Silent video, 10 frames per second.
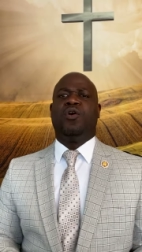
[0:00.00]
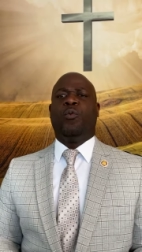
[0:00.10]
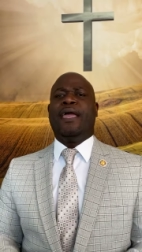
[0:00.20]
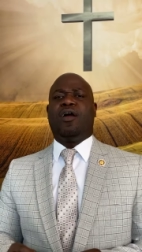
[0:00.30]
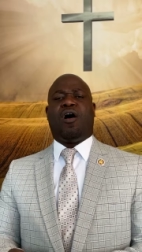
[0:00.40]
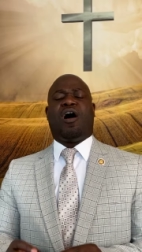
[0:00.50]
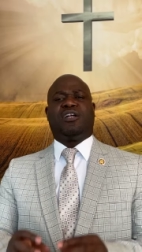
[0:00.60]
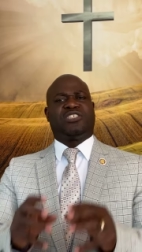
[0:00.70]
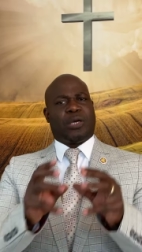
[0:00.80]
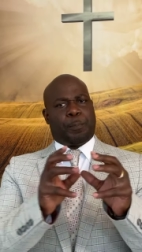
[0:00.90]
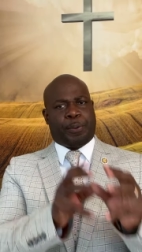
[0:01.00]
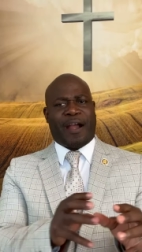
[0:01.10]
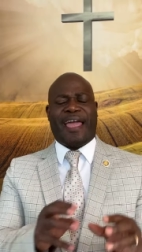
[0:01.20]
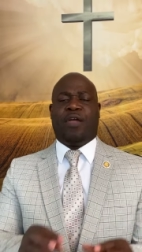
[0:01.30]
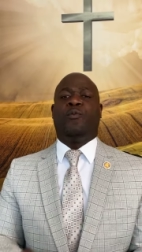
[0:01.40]
We are to
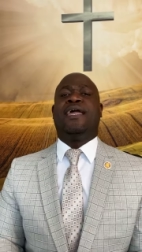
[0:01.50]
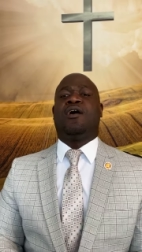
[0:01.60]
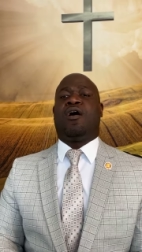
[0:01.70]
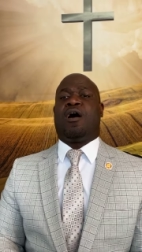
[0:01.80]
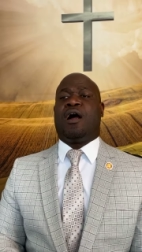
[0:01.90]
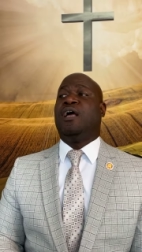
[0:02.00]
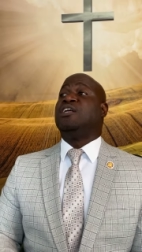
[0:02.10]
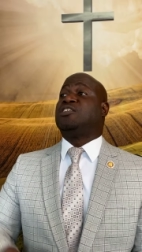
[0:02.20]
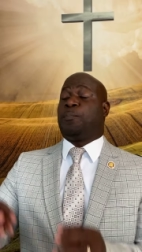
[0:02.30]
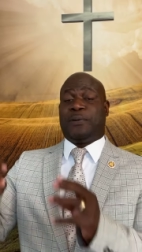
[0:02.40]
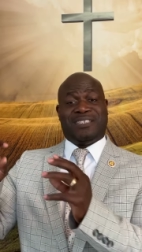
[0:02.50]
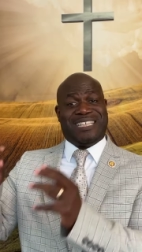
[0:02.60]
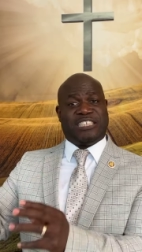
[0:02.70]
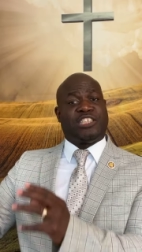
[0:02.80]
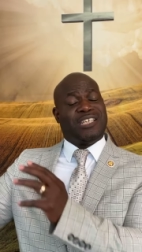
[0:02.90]
pray. We are to
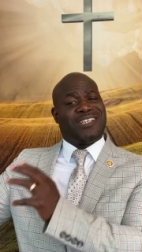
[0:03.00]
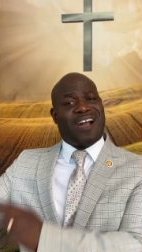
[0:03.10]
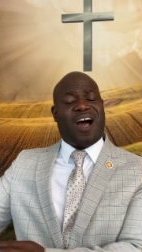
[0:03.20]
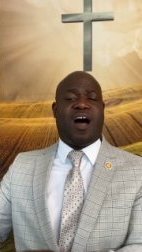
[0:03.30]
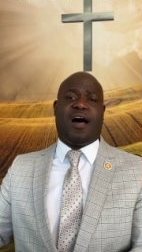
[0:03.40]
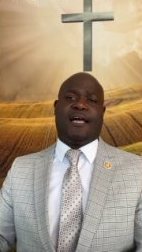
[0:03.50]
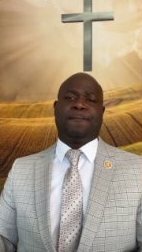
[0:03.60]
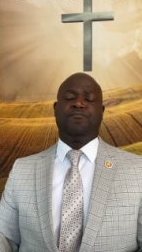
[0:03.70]
petition God.